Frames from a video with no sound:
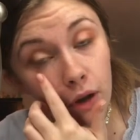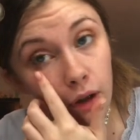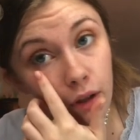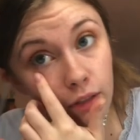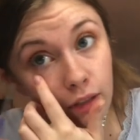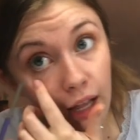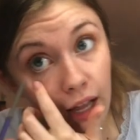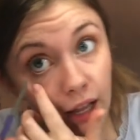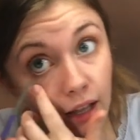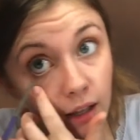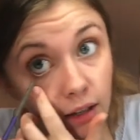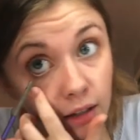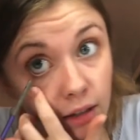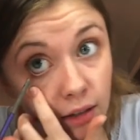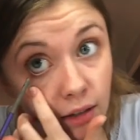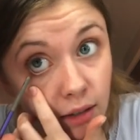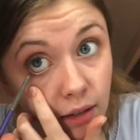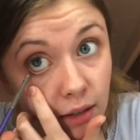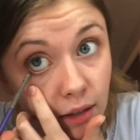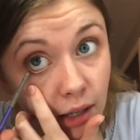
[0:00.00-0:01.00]
on that
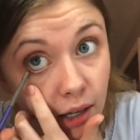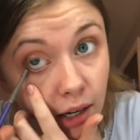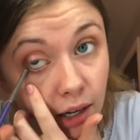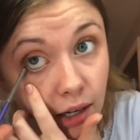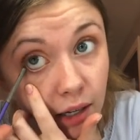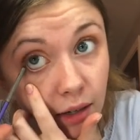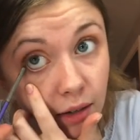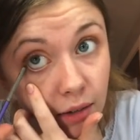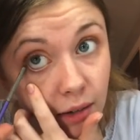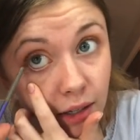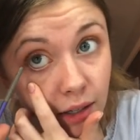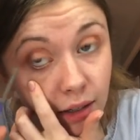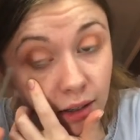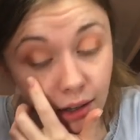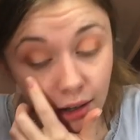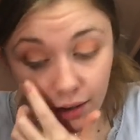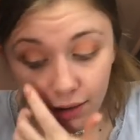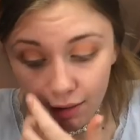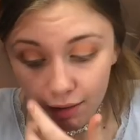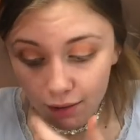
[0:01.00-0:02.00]
line right
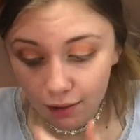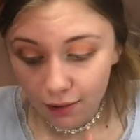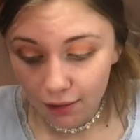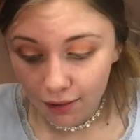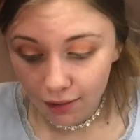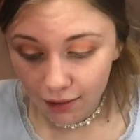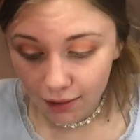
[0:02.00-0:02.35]
there.